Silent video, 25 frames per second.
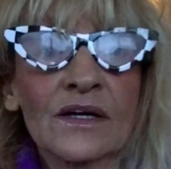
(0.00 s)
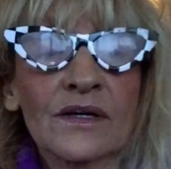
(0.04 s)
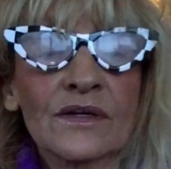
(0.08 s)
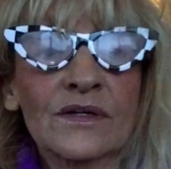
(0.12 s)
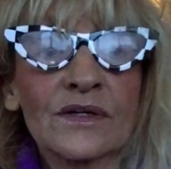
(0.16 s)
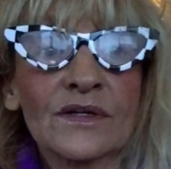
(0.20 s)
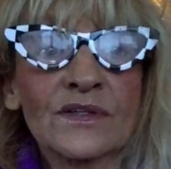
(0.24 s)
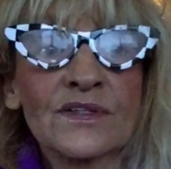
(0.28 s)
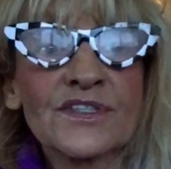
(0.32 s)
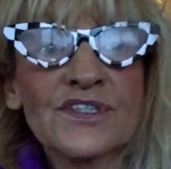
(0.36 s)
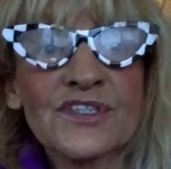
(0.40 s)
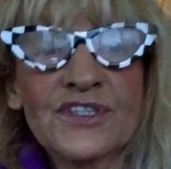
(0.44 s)

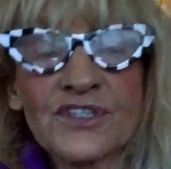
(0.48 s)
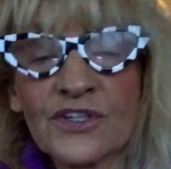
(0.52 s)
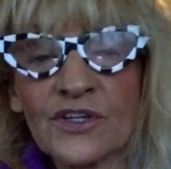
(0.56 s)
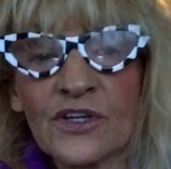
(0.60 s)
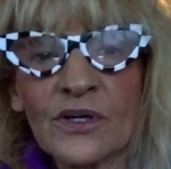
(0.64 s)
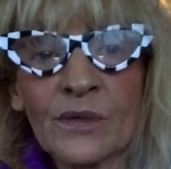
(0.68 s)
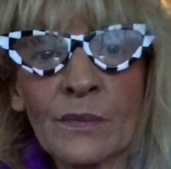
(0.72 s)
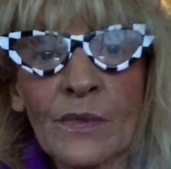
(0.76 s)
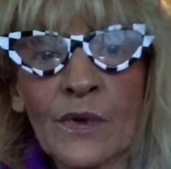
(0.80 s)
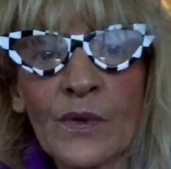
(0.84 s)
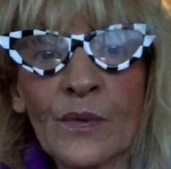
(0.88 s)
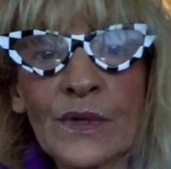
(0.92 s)

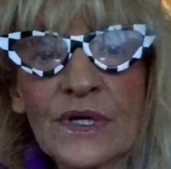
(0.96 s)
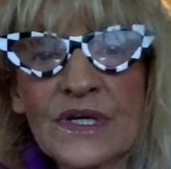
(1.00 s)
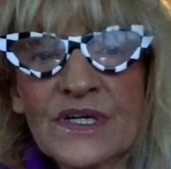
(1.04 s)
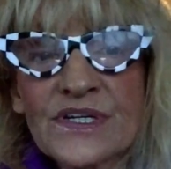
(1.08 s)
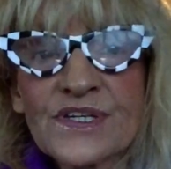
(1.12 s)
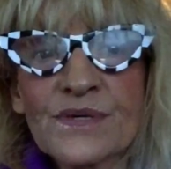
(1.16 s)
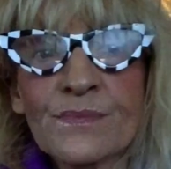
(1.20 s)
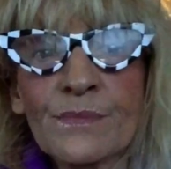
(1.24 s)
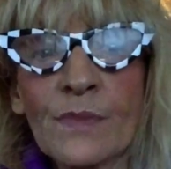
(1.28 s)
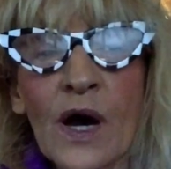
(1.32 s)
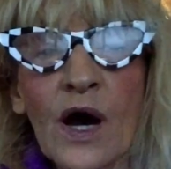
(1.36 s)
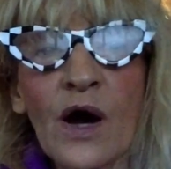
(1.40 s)

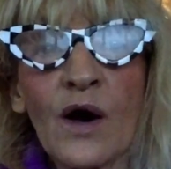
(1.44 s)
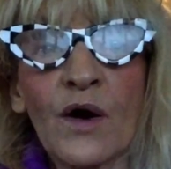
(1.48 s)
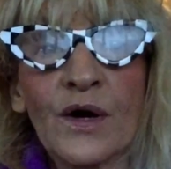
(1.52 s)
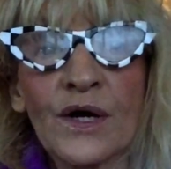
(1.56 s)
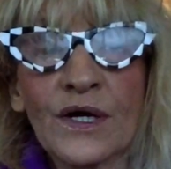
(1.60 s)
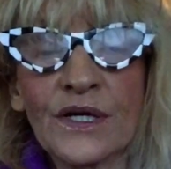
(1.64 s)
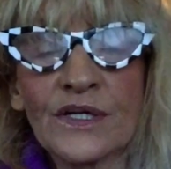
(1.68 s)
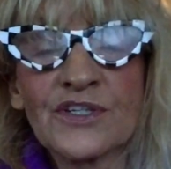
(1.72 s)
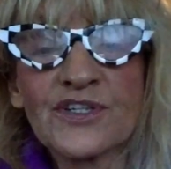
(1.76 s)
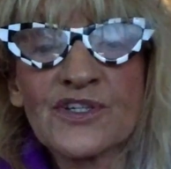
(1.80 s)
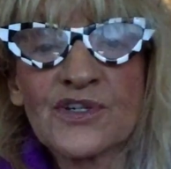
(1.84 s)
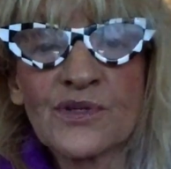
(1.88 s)
consumerism,
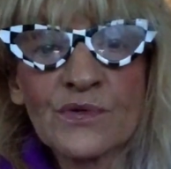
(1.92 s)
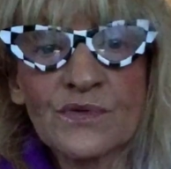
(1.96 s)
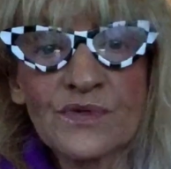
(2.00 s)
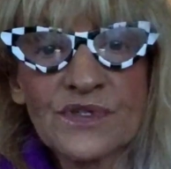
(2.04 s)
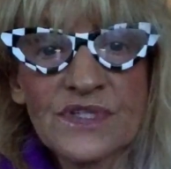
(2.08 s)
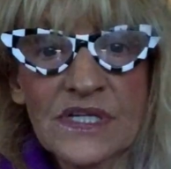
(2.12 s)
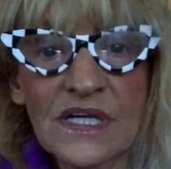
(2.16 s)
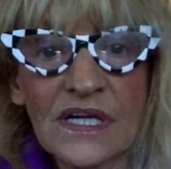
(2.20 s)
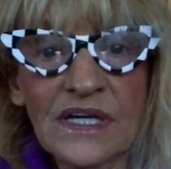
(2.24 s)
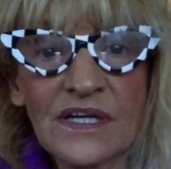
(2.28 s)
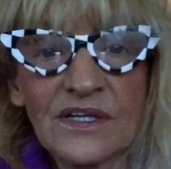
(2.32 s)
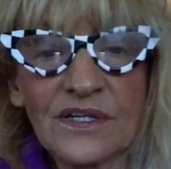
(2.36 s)
or
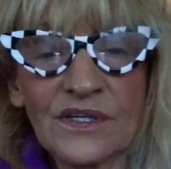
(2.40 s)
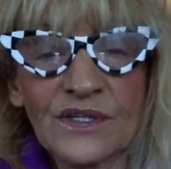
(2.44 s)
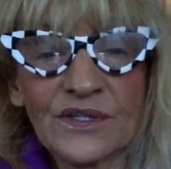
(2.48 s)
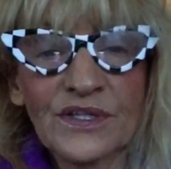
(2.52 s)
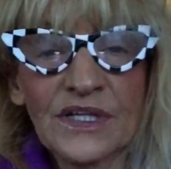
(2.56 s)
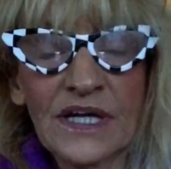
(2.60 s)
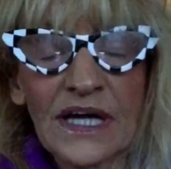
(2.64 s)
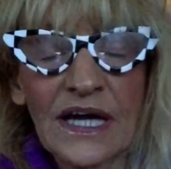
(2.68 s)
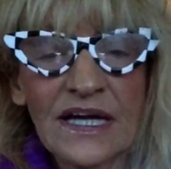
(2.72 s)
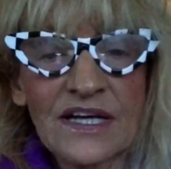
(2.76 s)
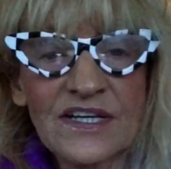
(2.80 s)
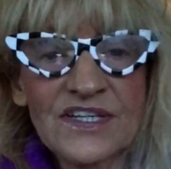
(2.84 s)
juicing your
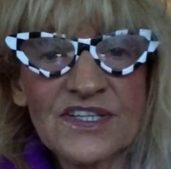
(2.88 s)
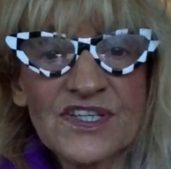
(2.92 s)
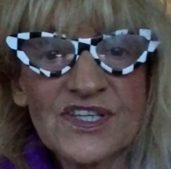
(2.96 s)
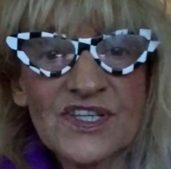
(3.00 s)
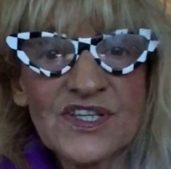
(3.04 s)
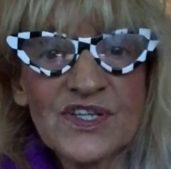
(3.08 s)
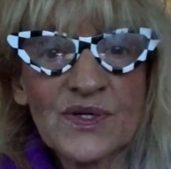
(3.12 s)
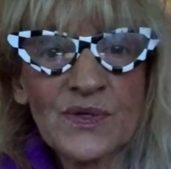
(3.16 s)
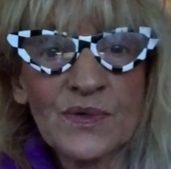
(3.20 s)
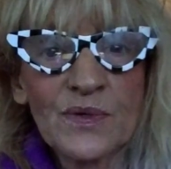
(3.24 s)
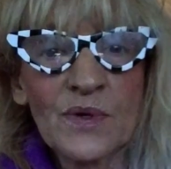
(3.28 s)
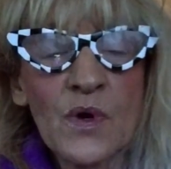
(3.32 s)
days
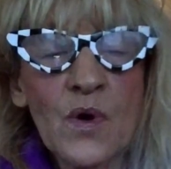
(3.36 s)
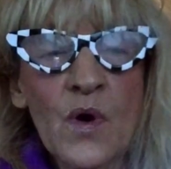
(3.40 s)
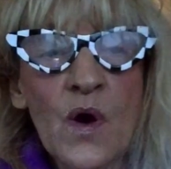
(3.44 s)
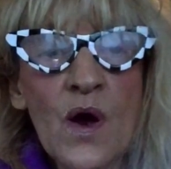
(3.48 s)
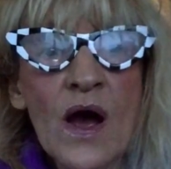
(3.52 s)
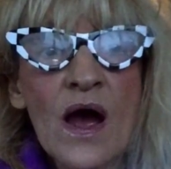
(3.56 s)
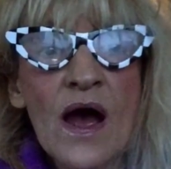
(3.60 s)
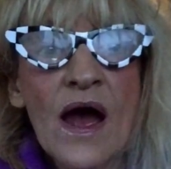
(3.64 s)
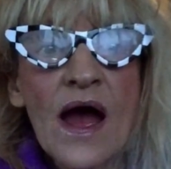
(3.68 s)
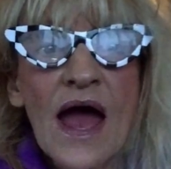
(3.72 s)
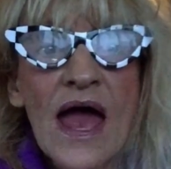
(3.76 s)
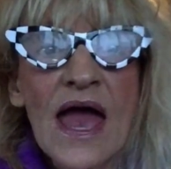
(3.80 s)
through
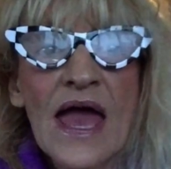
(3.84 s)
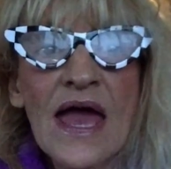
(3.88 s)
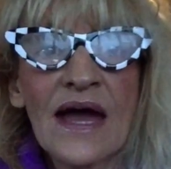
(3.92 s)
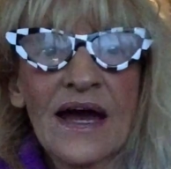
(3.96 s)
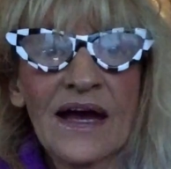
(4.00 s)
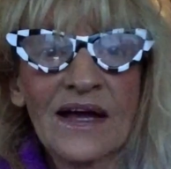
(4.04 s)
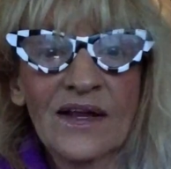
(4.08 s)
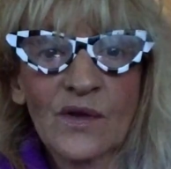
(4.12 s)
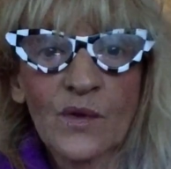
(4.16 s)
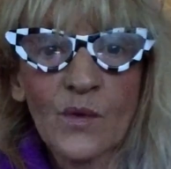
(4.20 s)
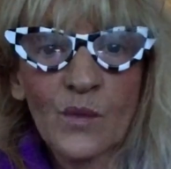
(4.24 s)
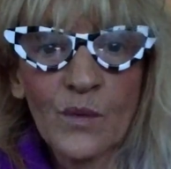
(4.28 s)

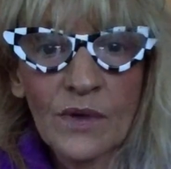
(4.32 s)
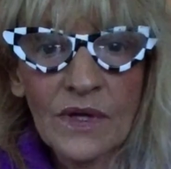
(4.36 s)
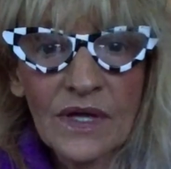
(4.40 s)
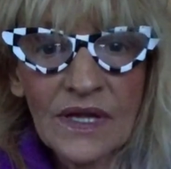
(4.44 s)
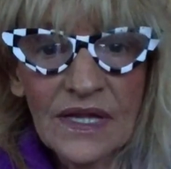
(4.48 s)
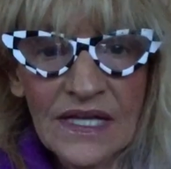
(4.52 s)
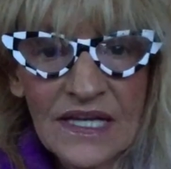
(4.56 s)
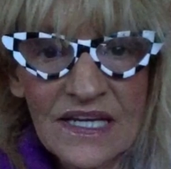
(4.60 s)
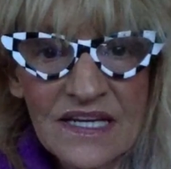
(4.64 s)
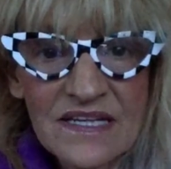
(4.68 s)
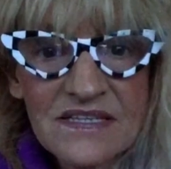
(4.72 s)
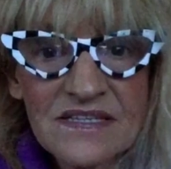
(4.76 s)
and
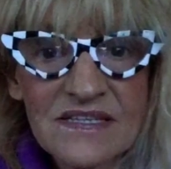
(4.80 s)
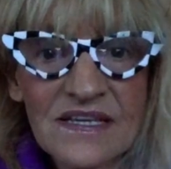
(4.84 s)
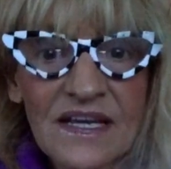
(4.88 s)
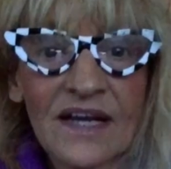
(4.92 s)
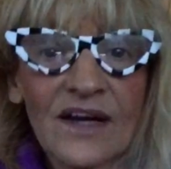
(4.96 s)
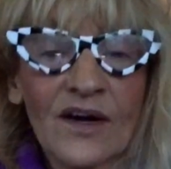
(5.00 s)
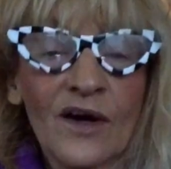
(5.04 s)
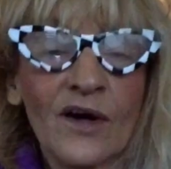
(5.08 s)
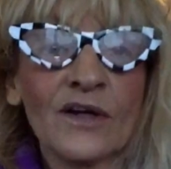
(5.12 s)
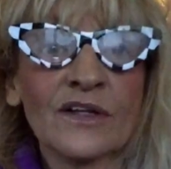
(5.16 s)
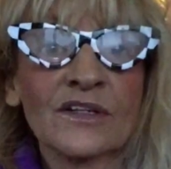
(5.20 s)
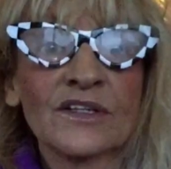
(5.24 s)

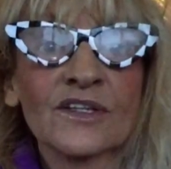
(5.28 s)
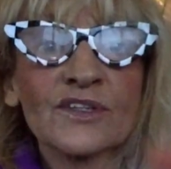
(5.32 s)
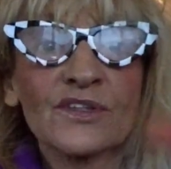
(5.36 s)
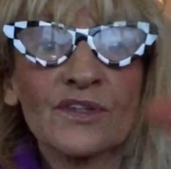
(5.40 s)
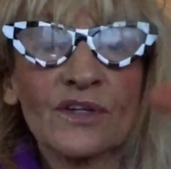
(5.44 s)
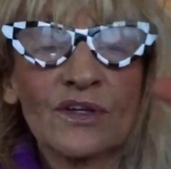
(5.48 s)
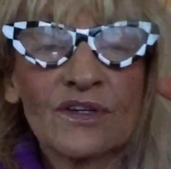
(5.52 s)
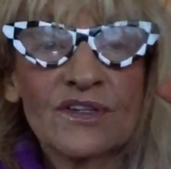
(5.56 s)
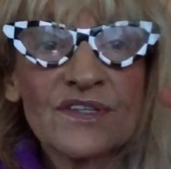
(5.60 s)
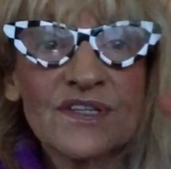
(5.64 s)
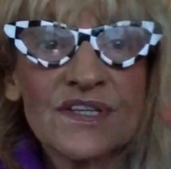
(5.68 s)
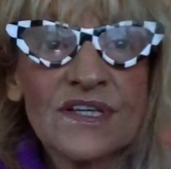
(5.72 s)
releasing all the
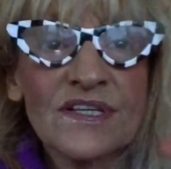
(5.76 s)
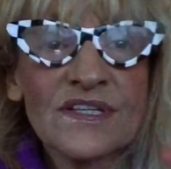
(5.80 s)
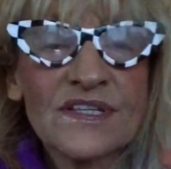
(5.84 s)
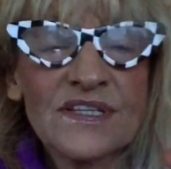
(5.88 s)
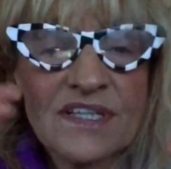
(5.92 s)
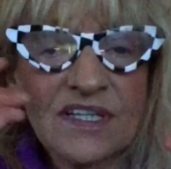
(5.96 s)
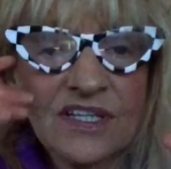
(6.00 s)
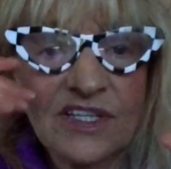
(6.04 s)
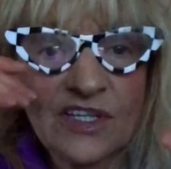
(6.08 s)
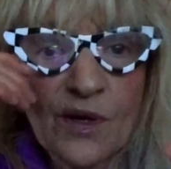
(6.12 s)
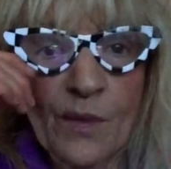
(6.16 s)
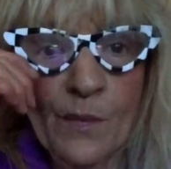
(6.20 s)
toxins
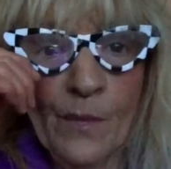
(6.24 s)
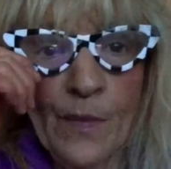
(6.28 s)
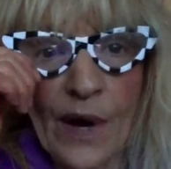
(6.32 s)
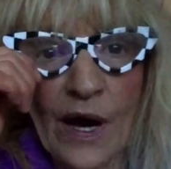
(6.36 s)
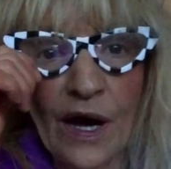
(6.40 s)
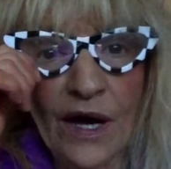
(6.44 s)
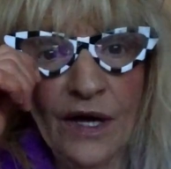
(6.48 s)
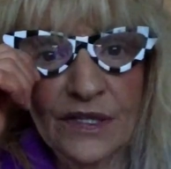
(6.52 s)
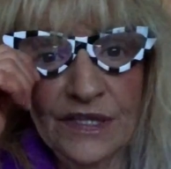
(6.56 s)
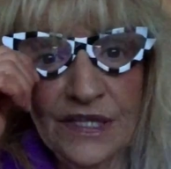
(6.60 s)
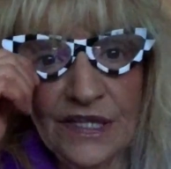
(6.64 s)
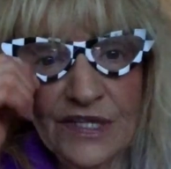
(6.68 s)
in your
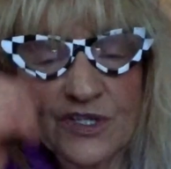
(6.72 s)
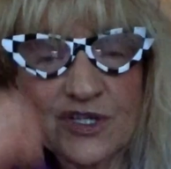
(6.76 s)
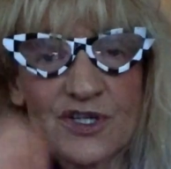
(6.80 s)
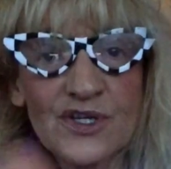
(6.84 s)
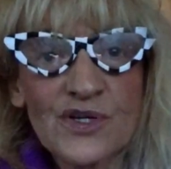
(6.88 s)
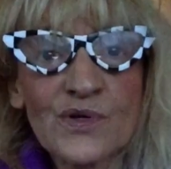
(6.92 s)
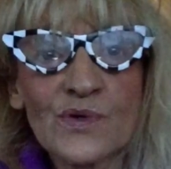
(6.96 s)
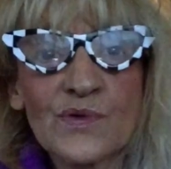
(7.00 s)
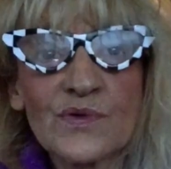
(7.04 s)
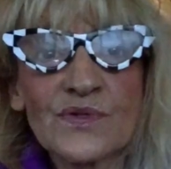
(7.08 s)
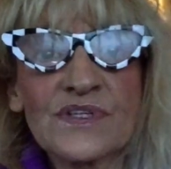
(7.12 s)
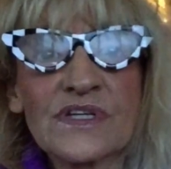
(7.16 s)
body,
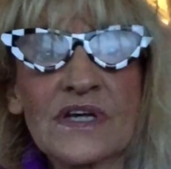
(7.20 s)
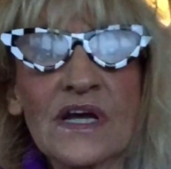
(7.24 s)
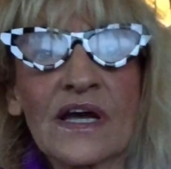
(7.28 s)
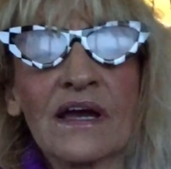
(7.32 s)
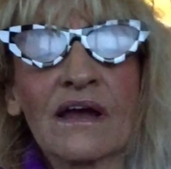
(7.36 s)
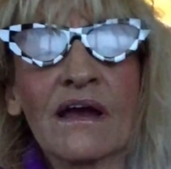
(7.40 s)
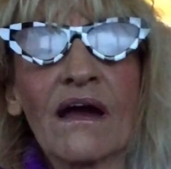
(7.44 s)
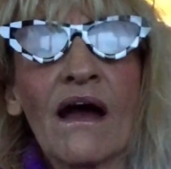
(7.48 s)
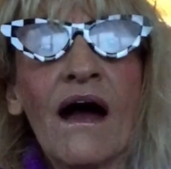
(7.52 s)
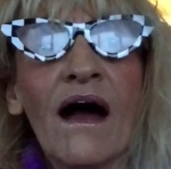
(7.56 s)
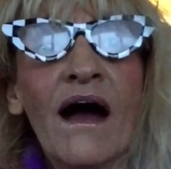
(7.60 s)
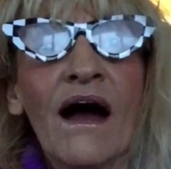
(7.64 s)

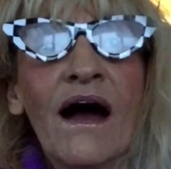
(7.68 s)
choosing